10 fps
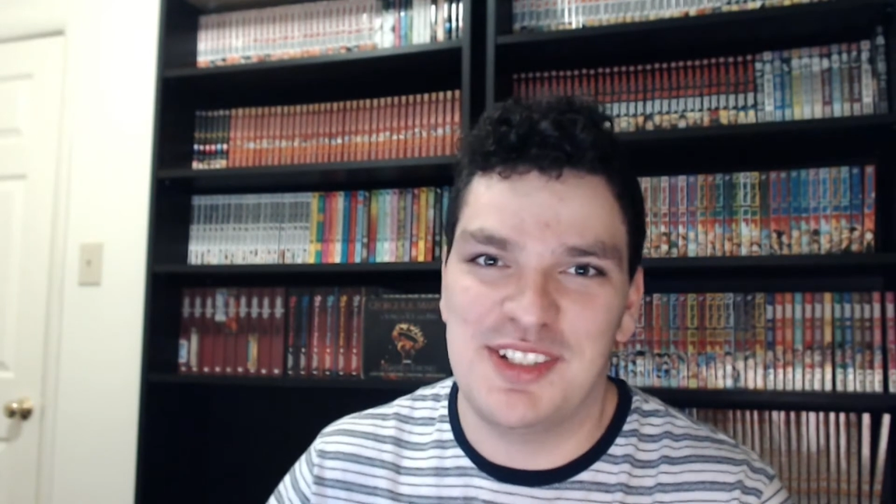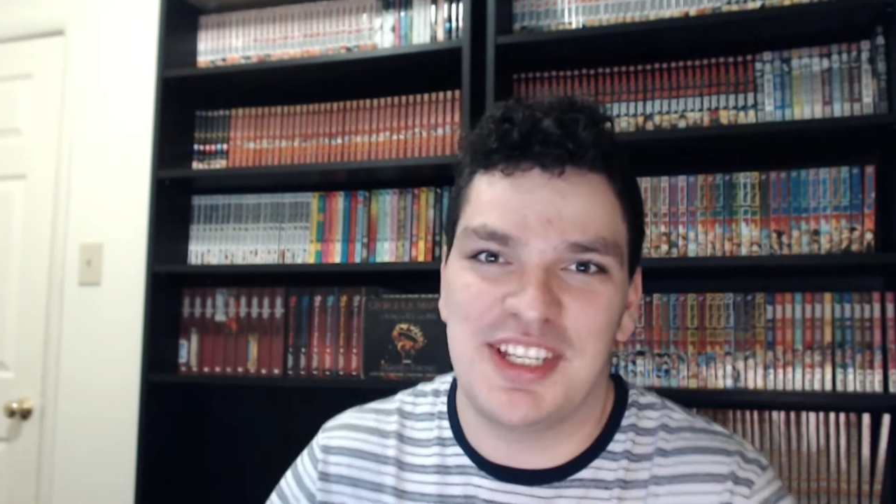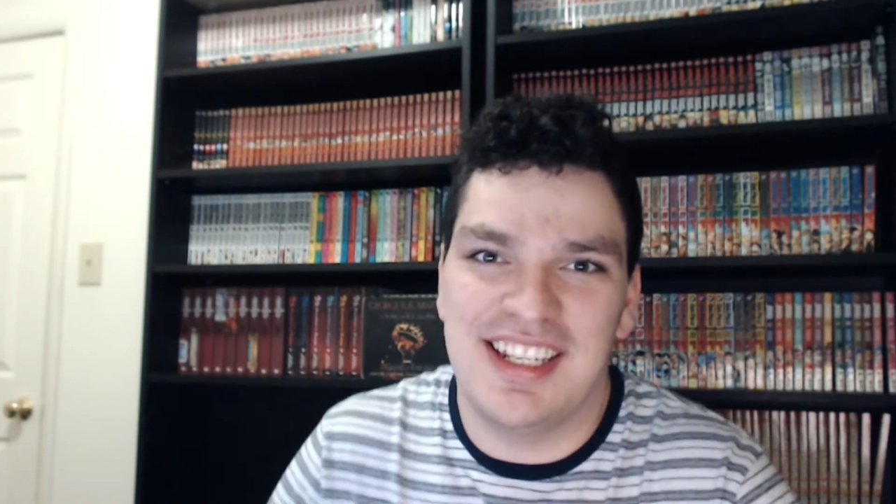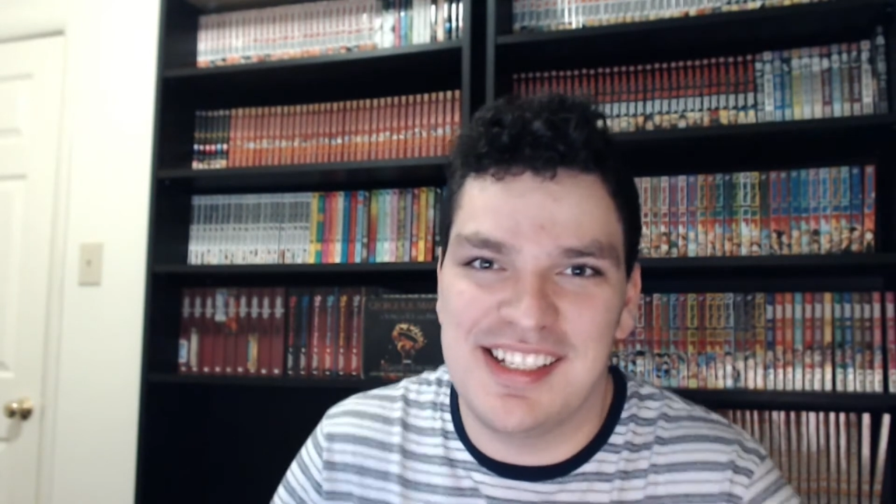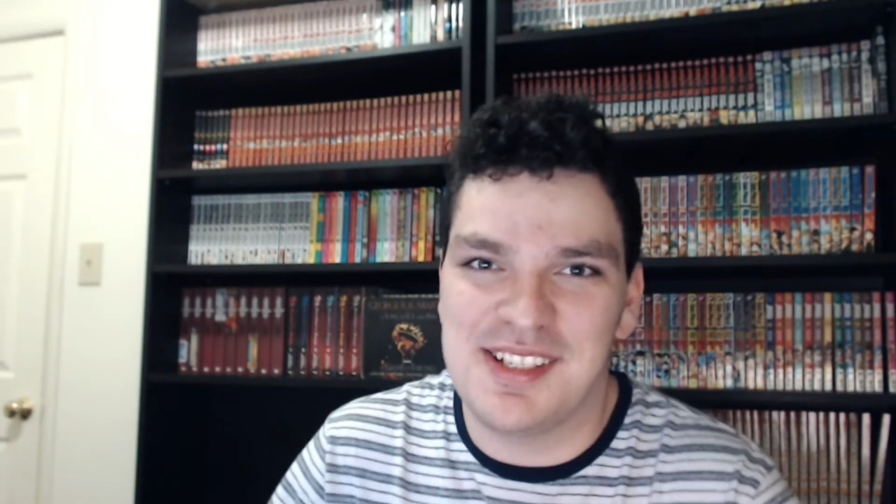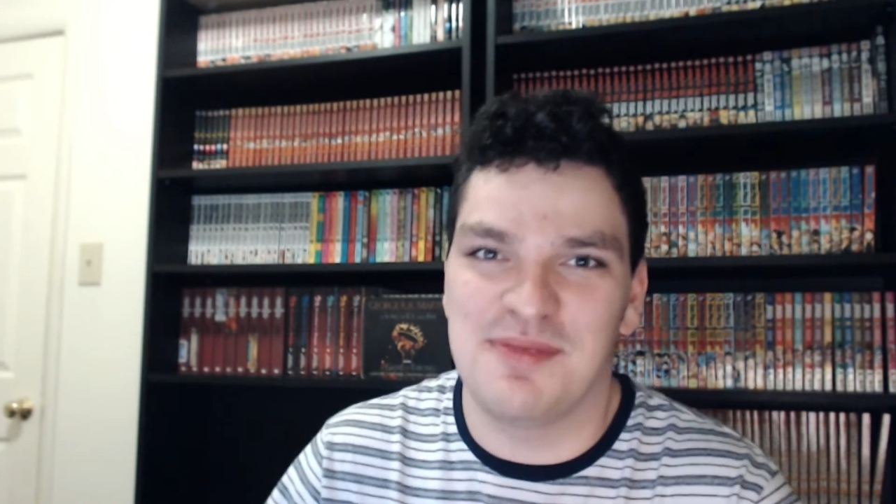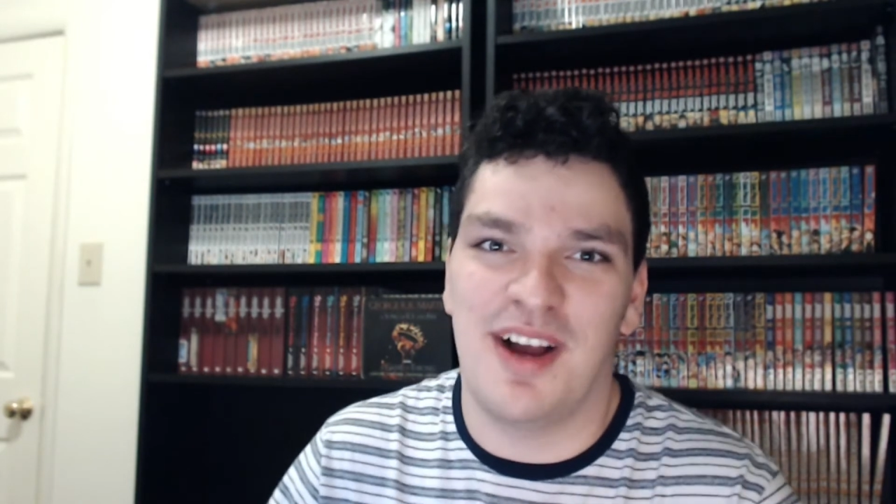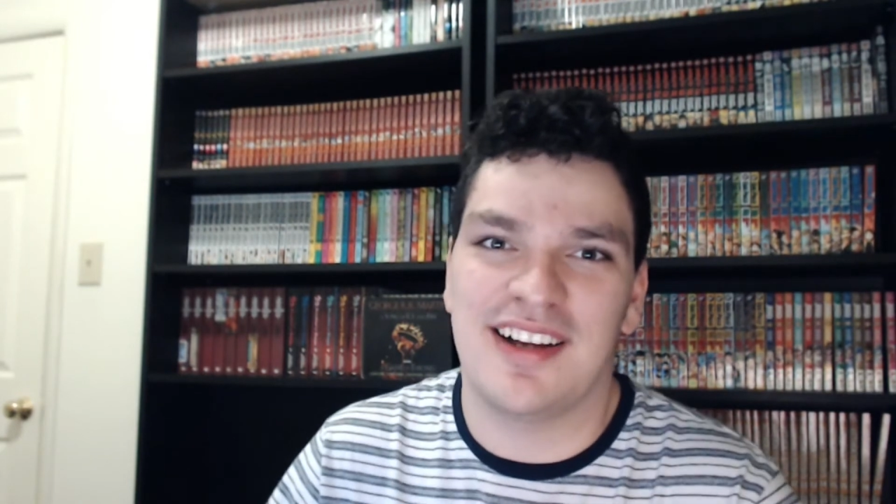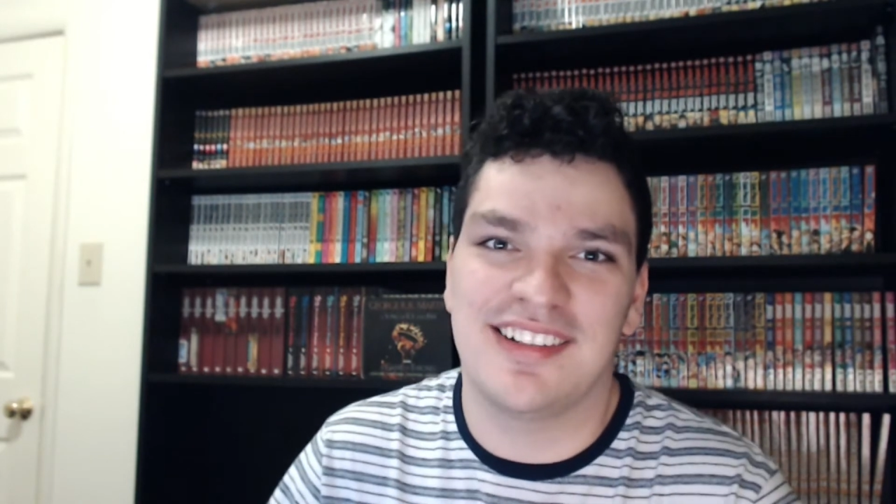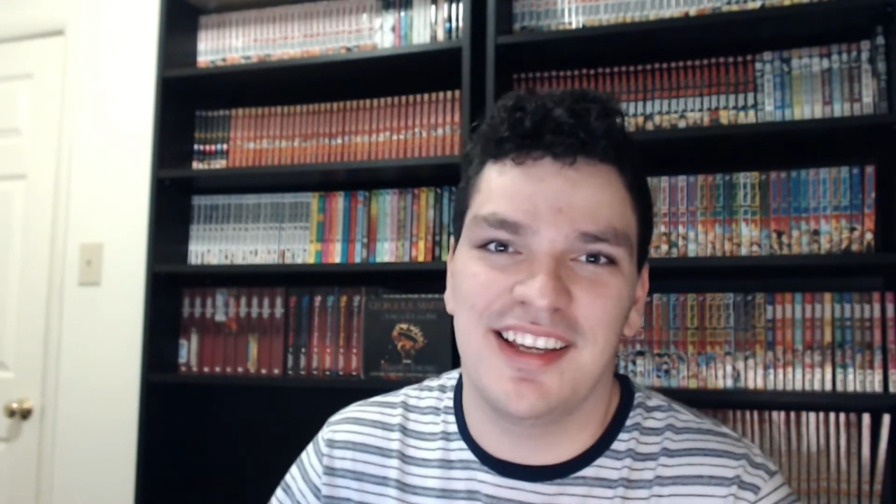getting some
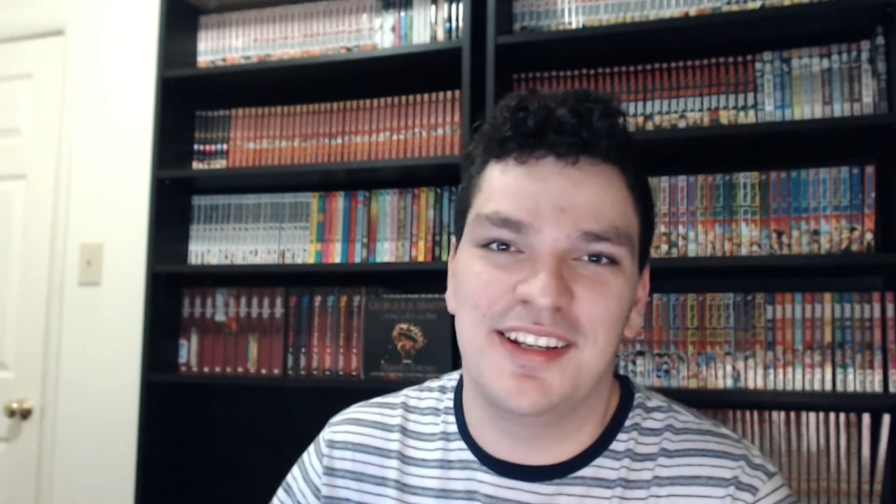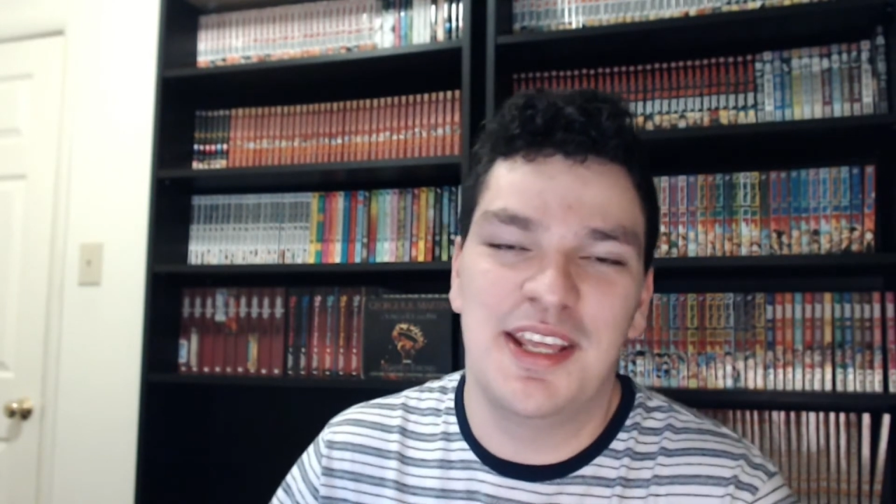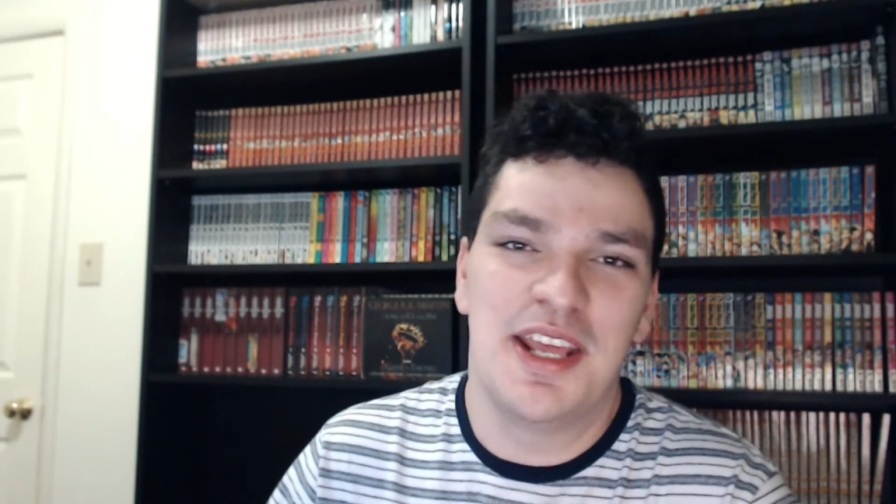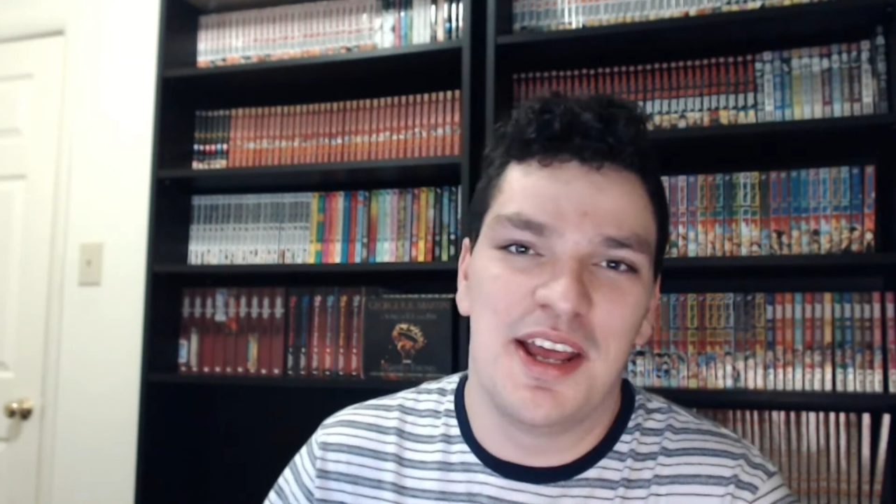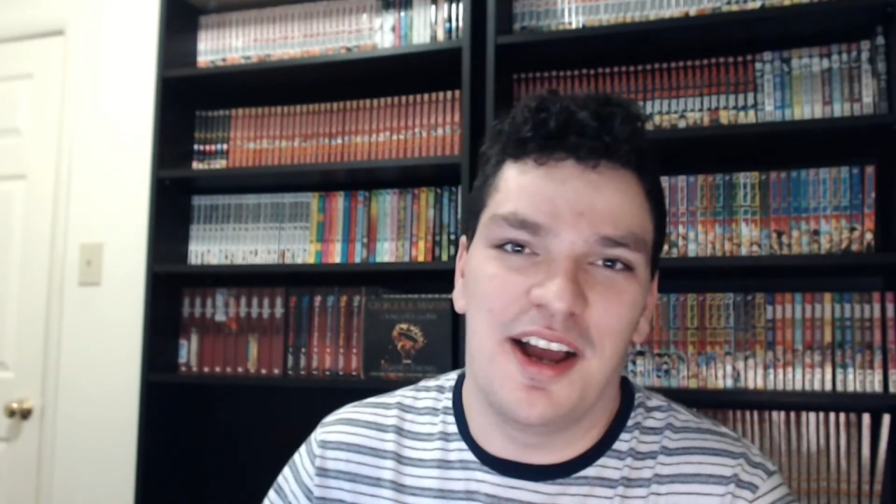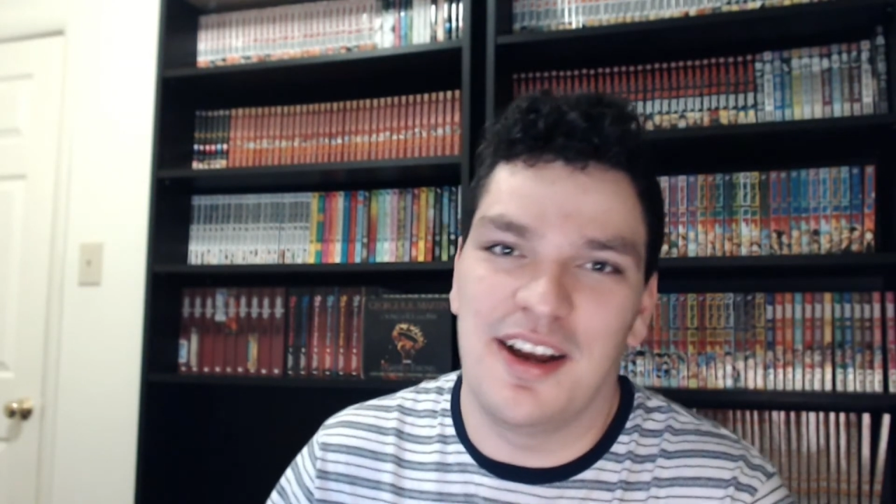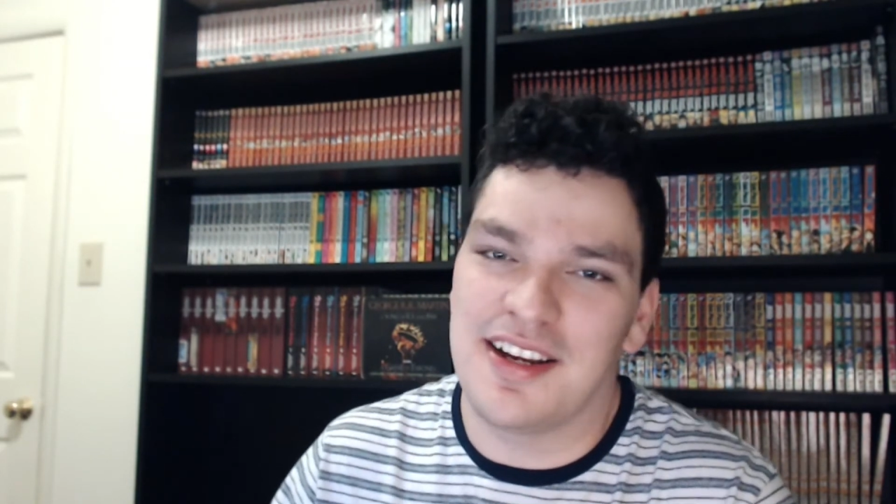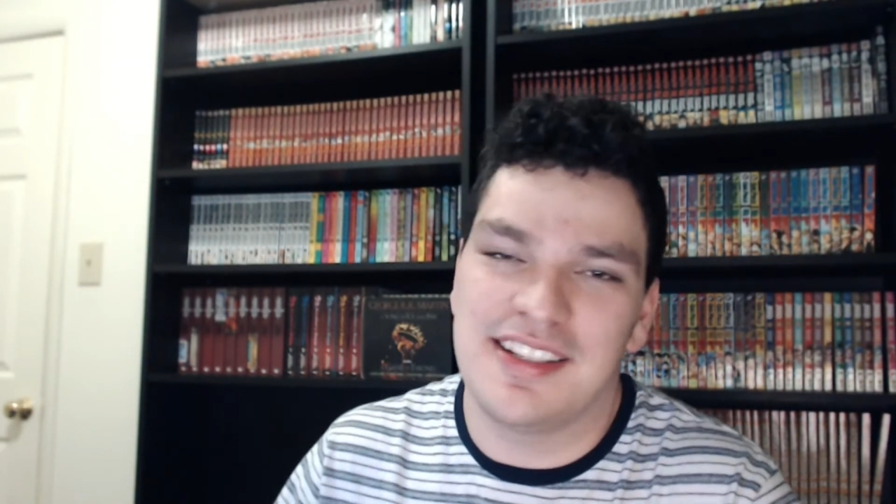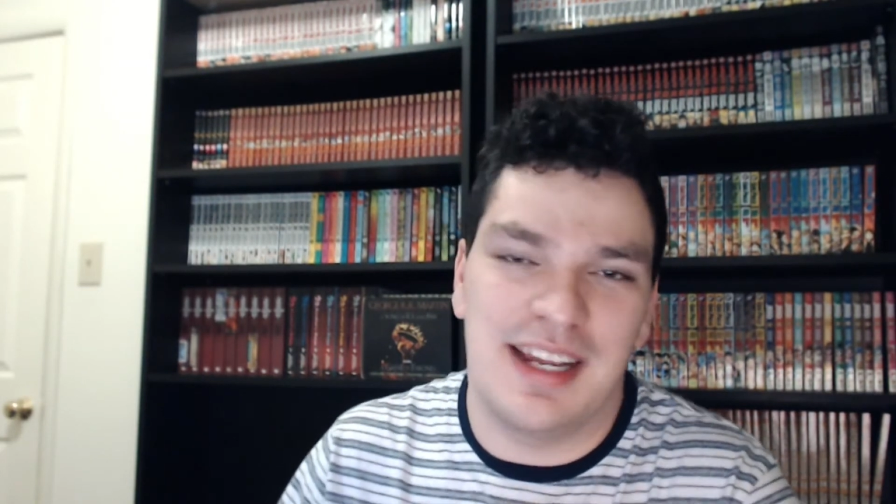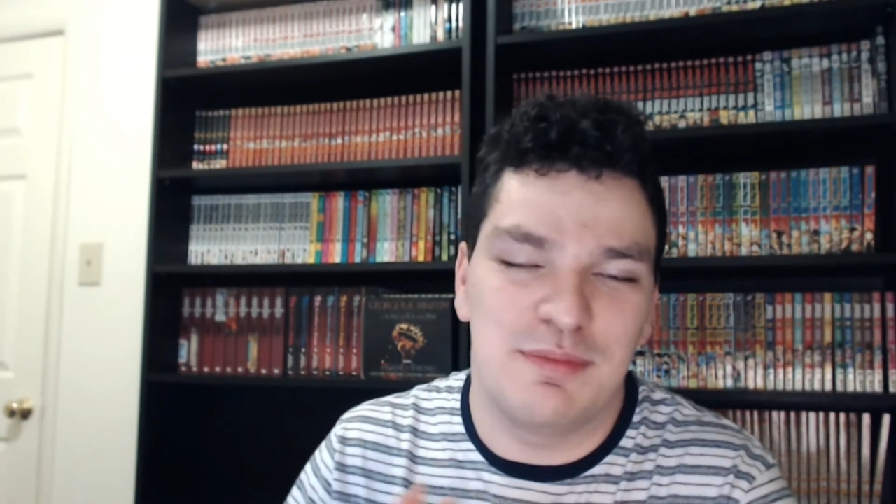manga done,
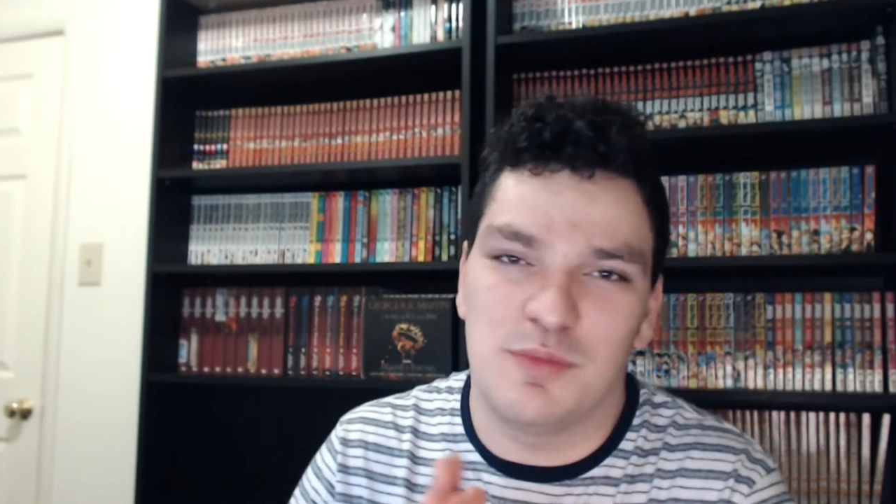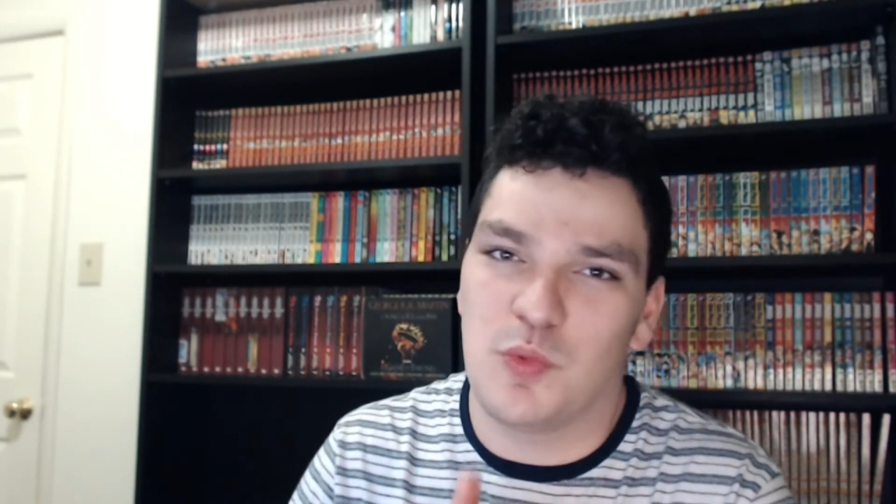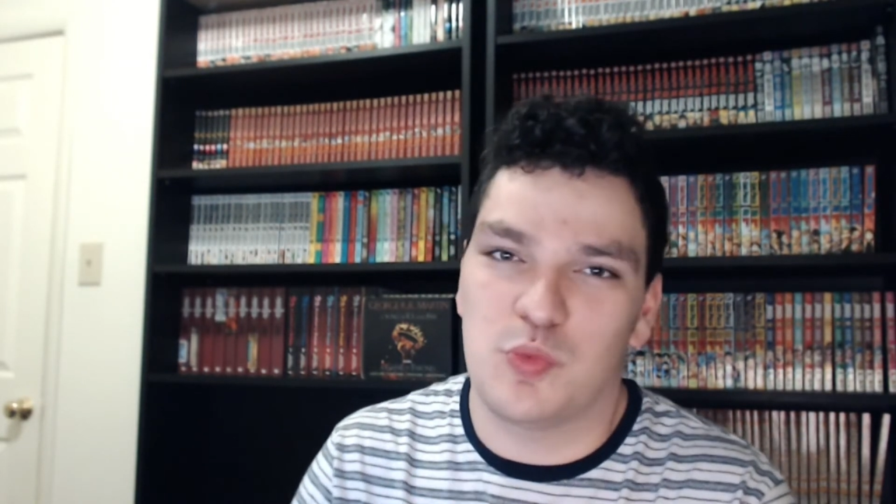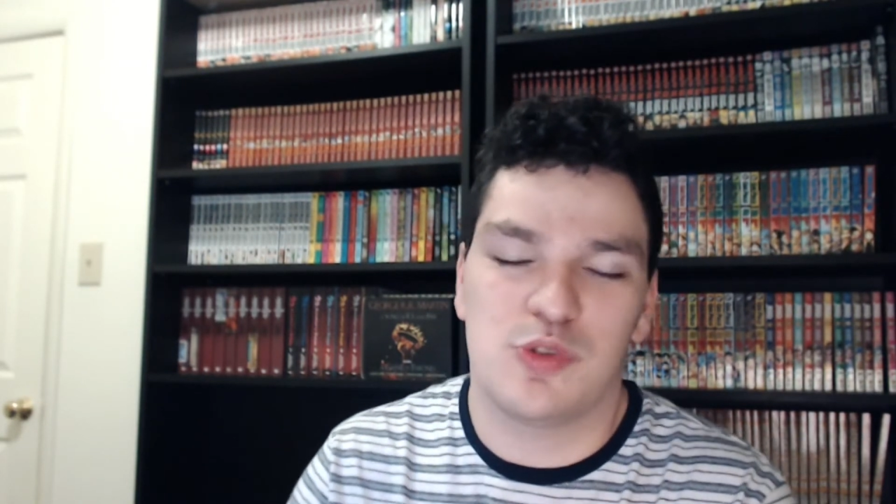because I'm